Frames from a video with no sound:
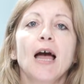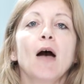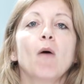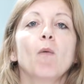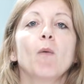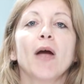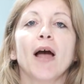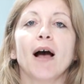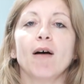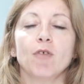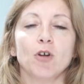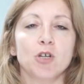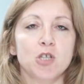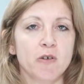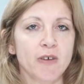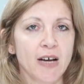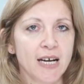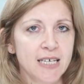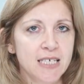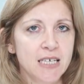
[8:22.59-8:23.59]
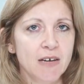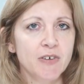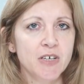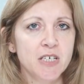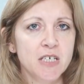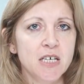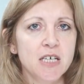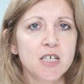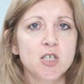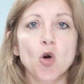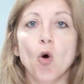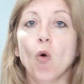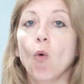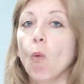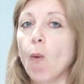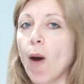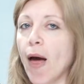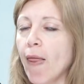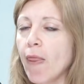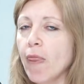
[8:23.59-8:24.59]
We have lots of activities
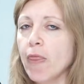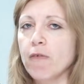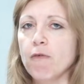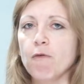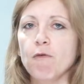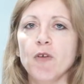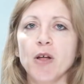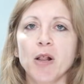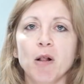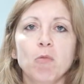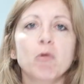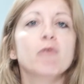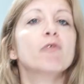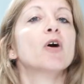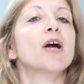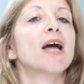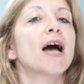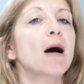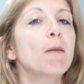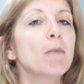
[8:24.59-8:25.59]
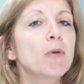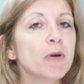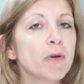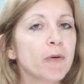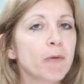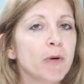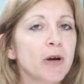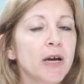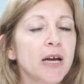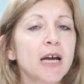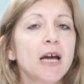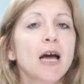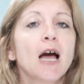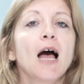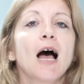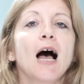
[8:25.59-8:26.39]
around the film with vocabulary,